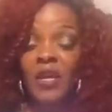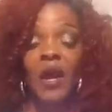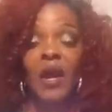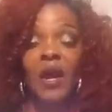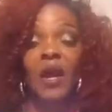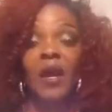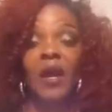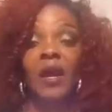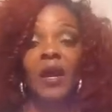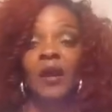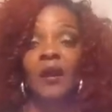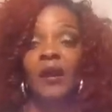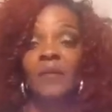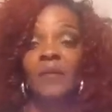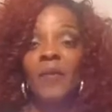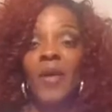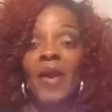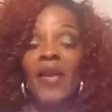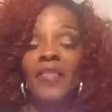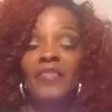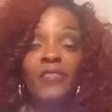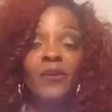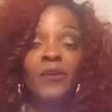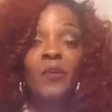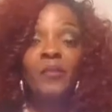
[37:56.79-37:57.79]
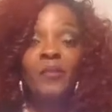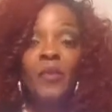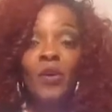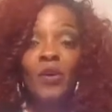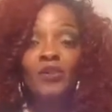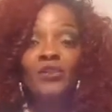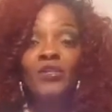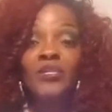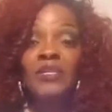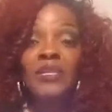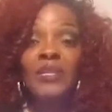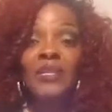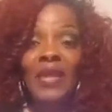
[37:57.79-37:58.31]
And their
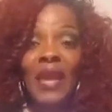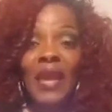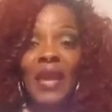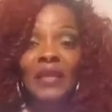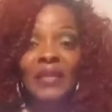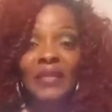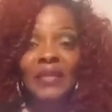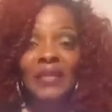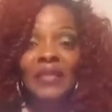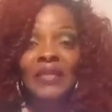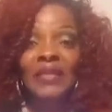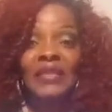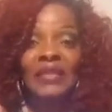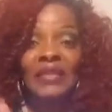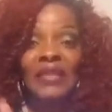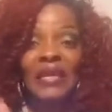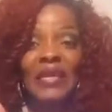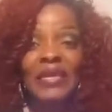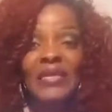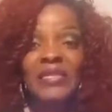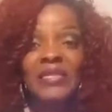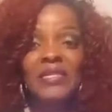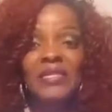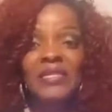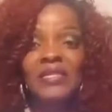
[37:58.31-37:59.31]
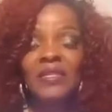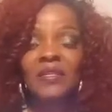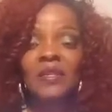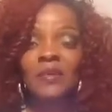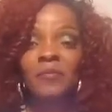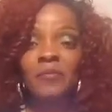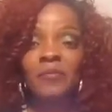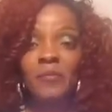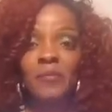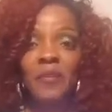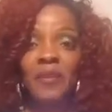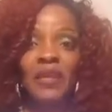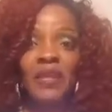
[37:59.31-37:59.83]
personality lends to
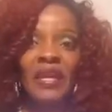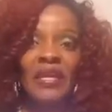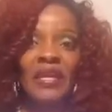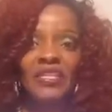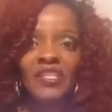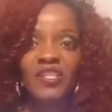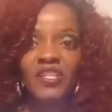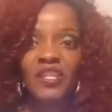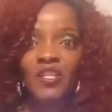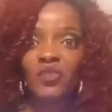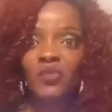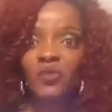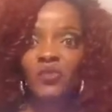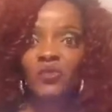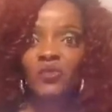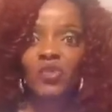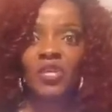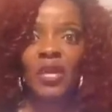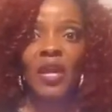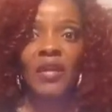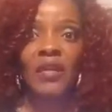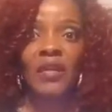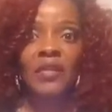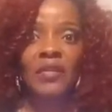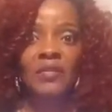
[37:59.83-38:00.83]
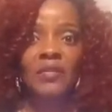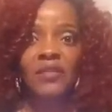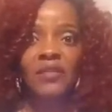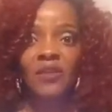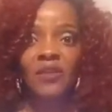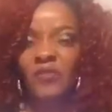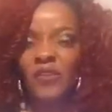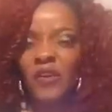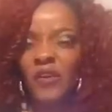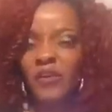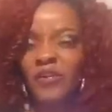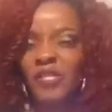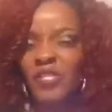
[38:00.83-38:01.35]
them to be like gentle giants. They're
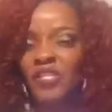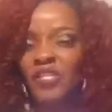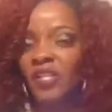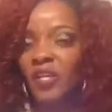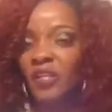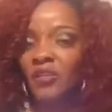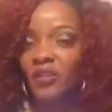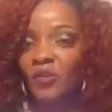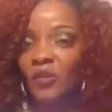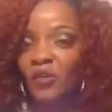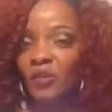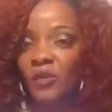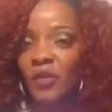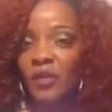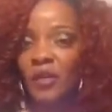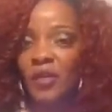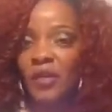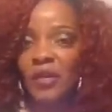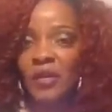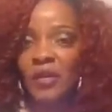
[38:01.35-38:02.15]
very gentle.